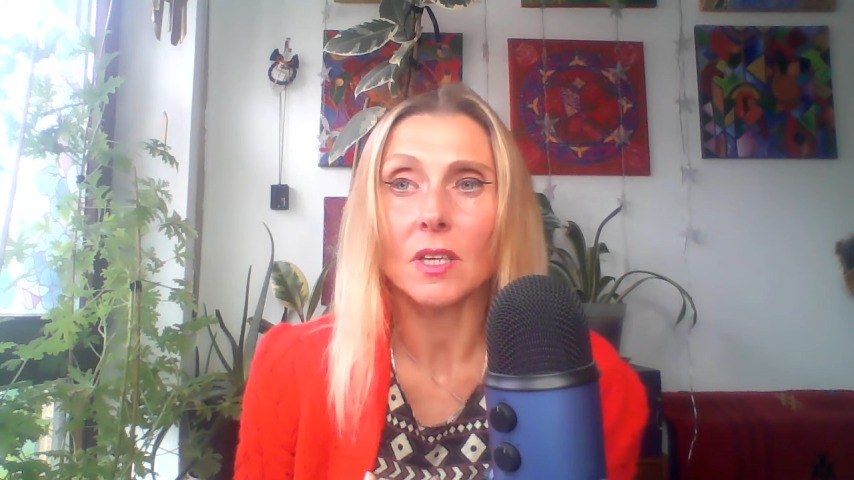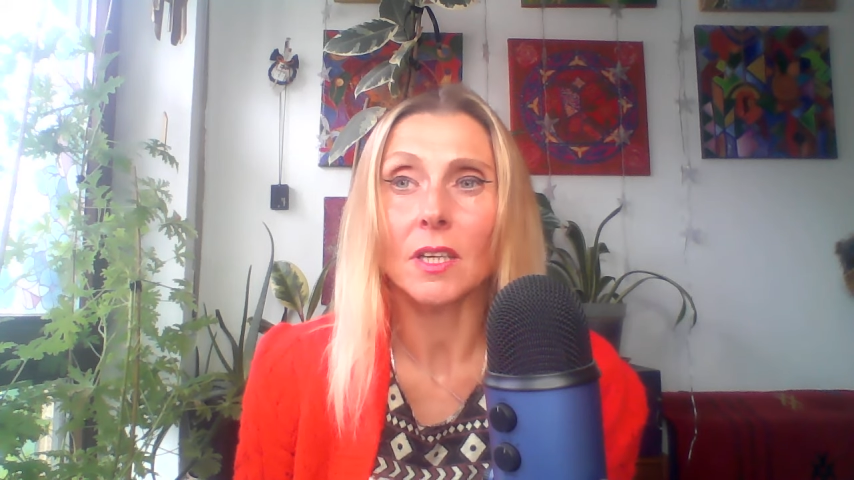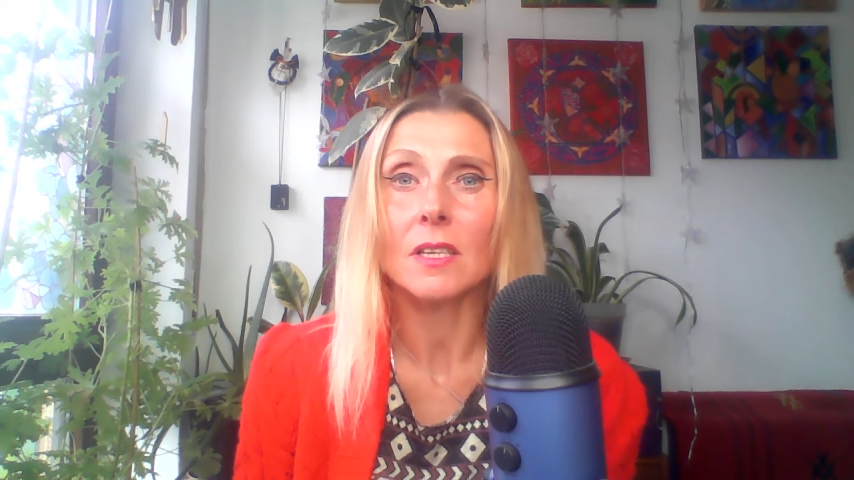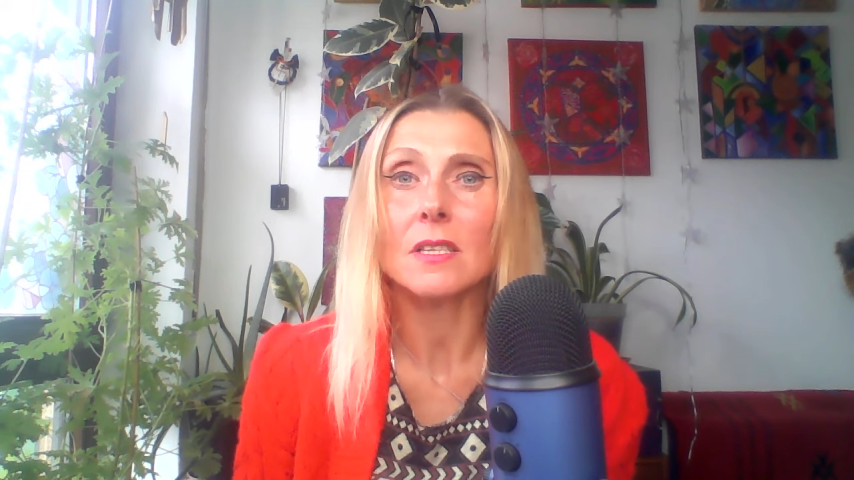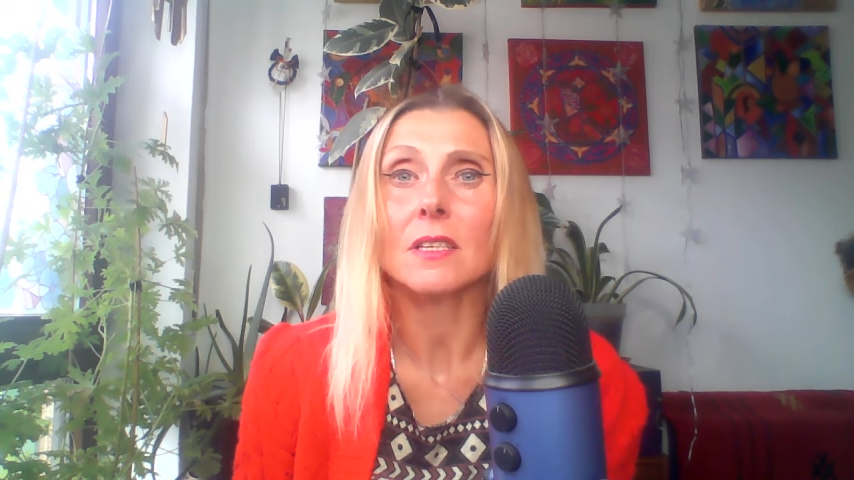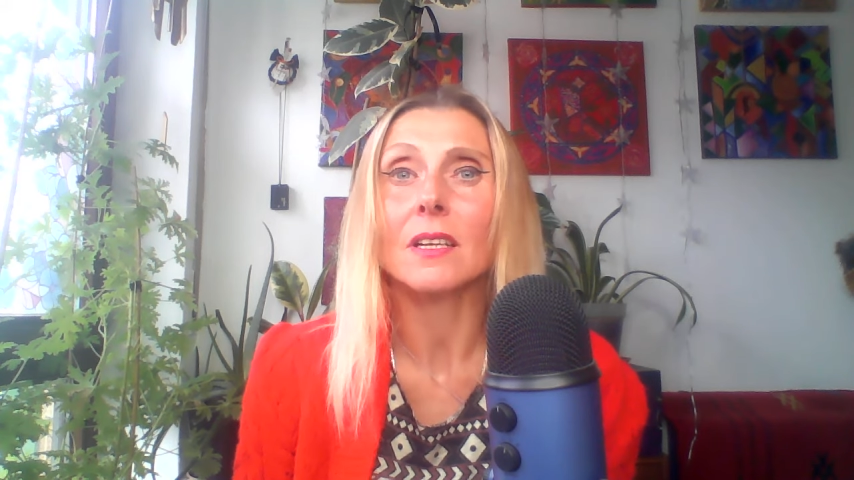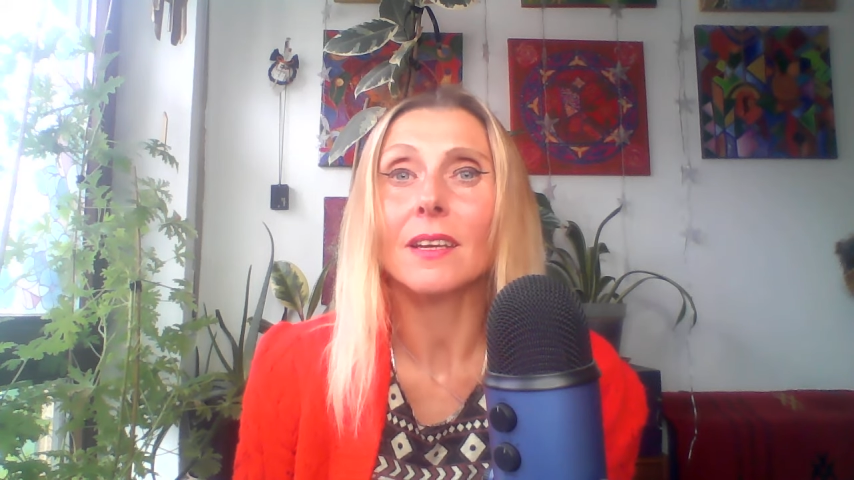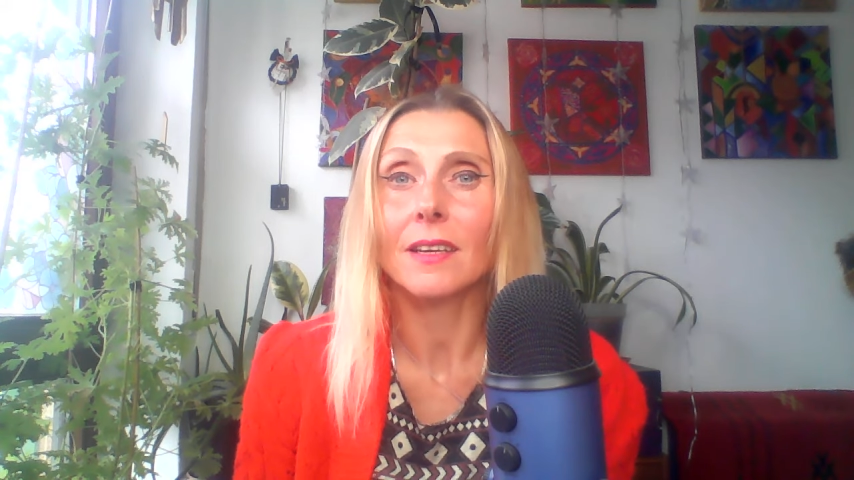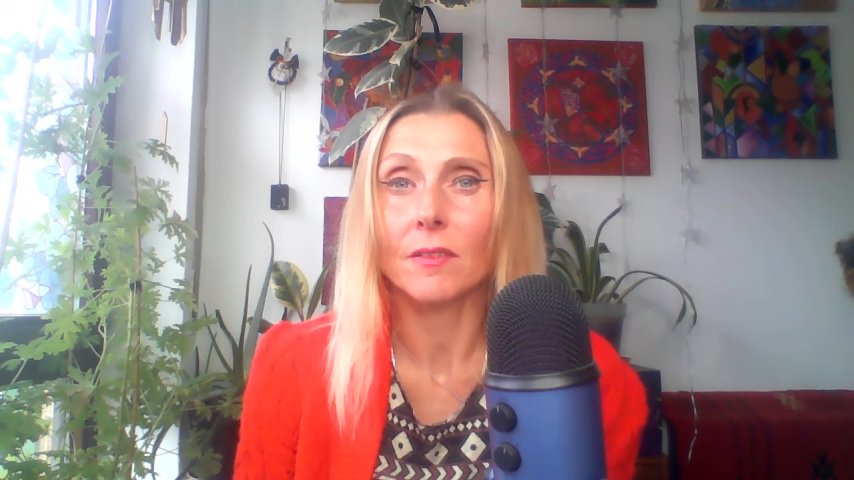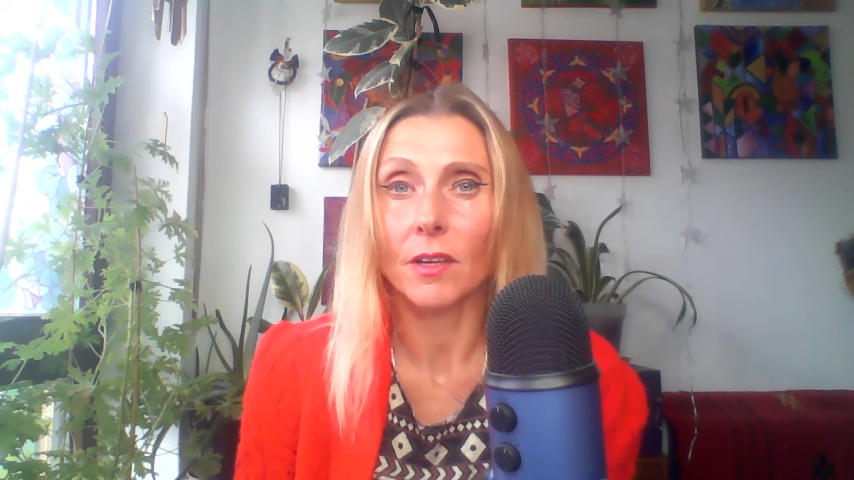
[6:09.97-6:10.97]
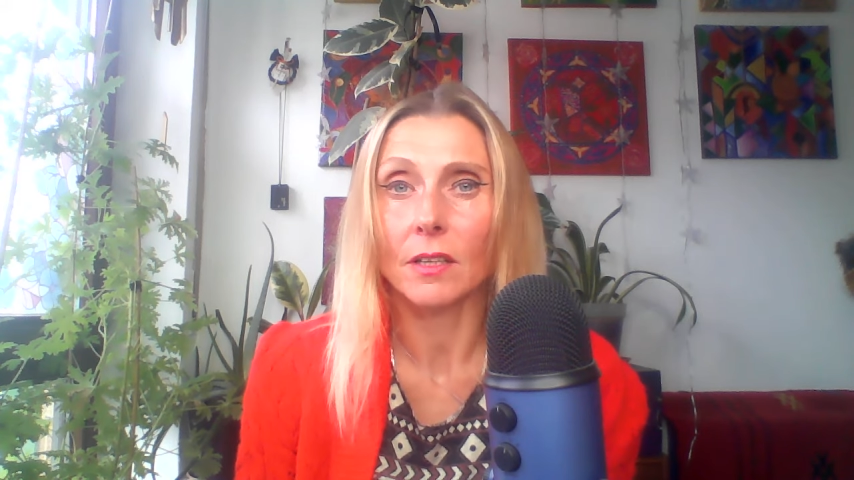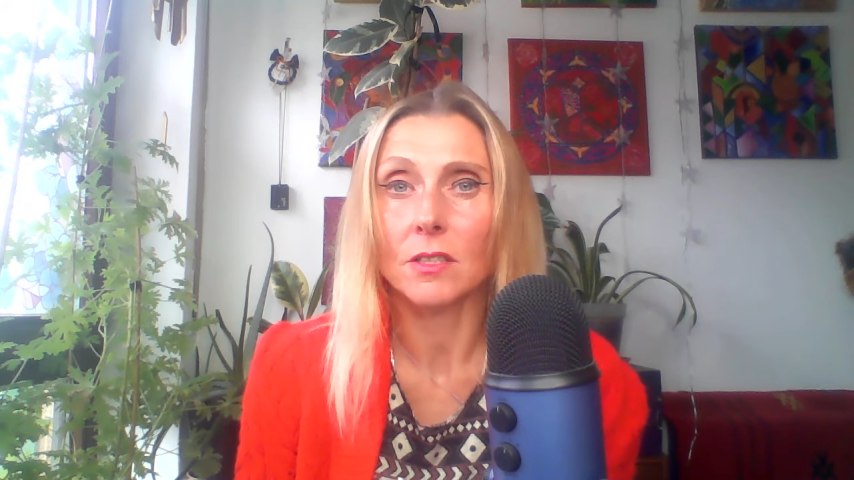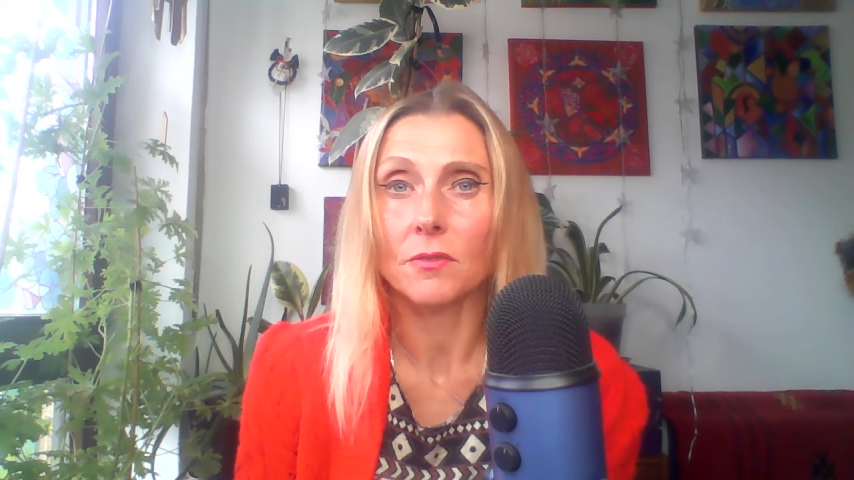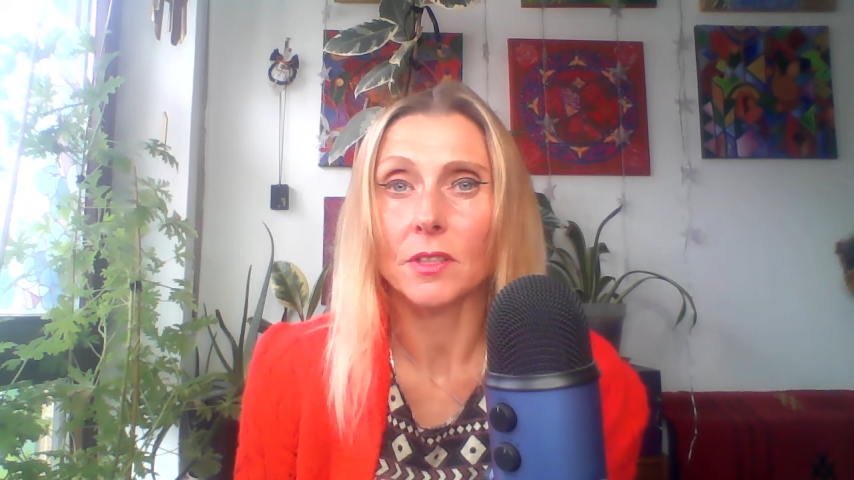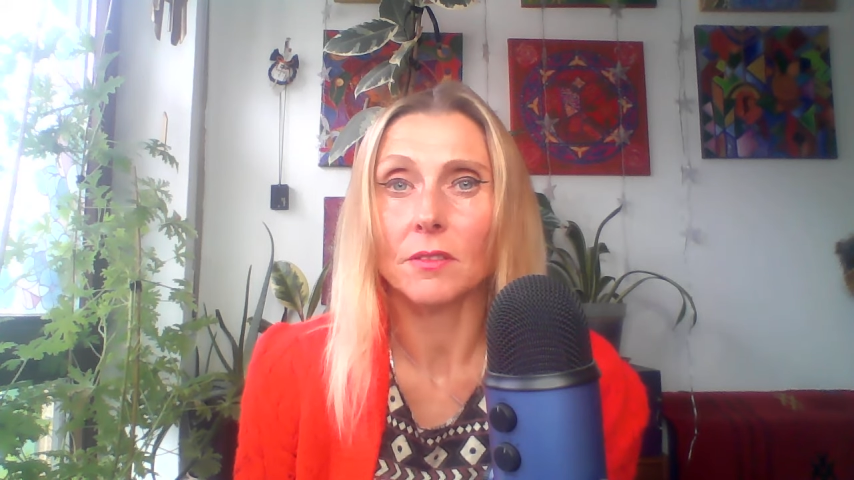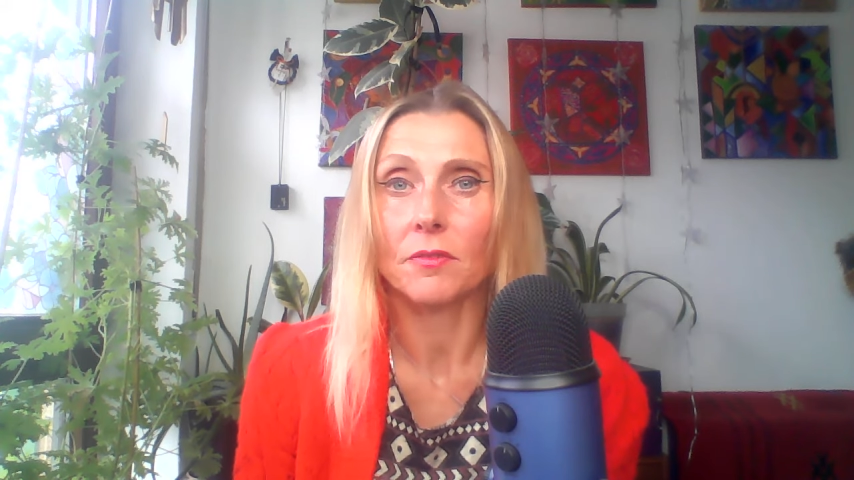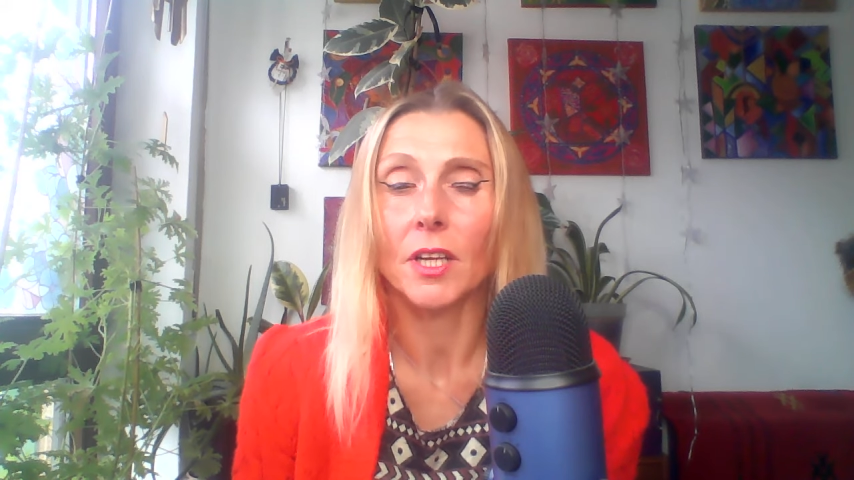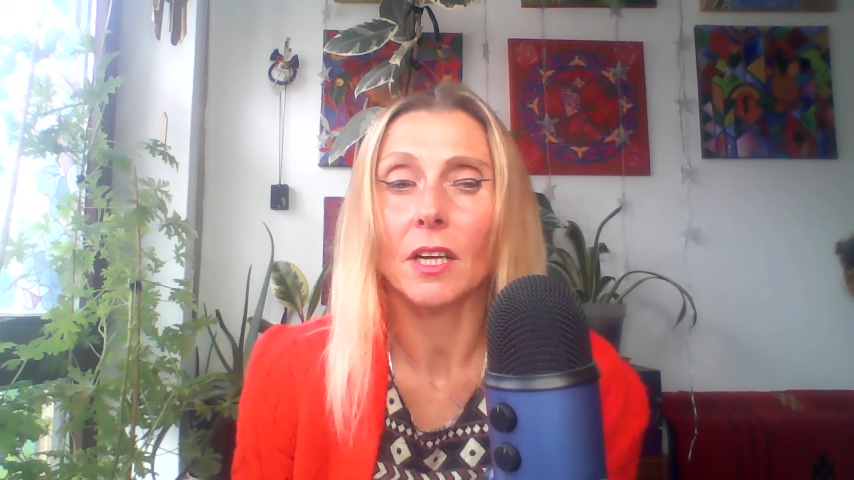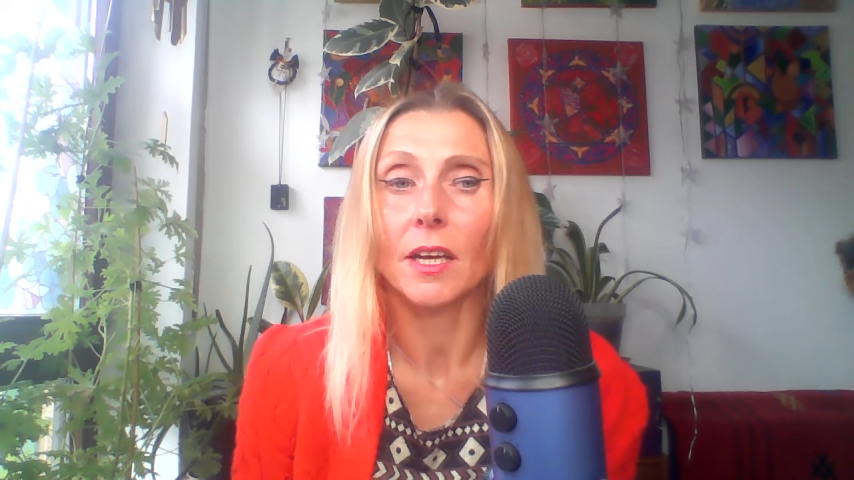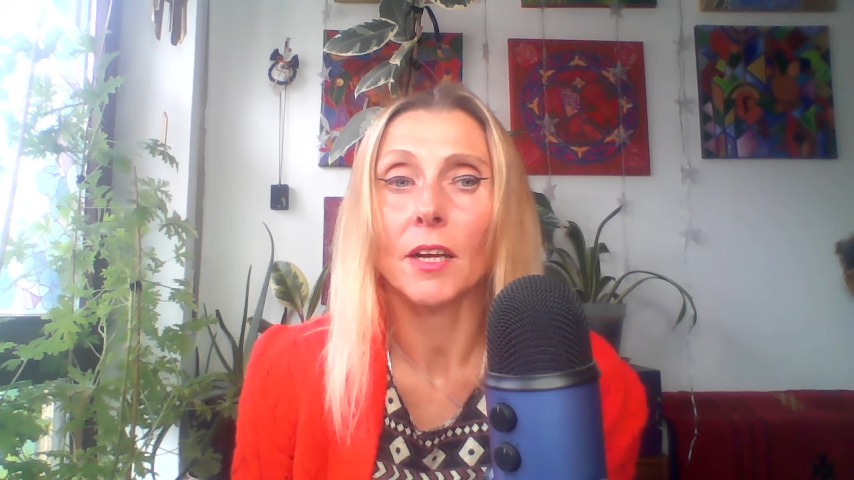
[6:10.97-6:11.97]
instantly giving a different
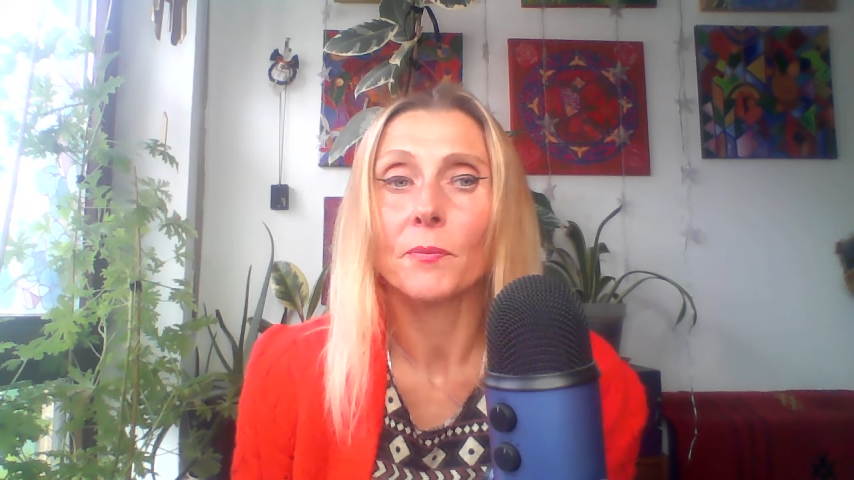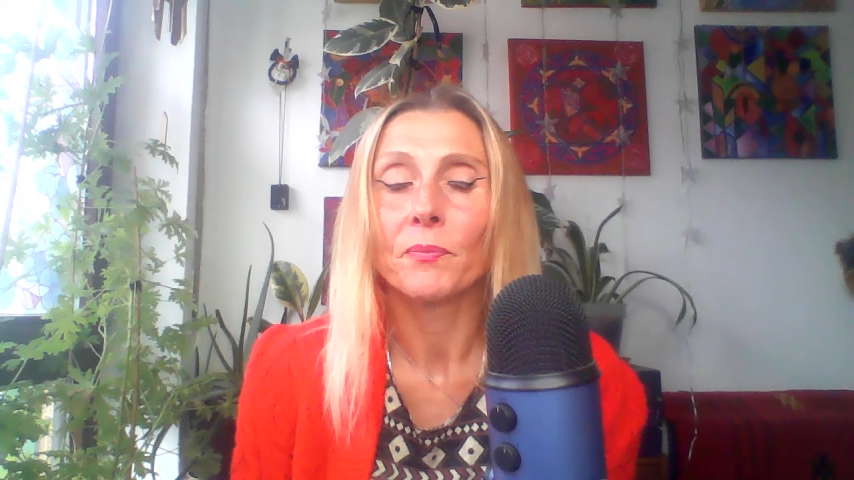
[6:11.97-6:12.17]
feeling.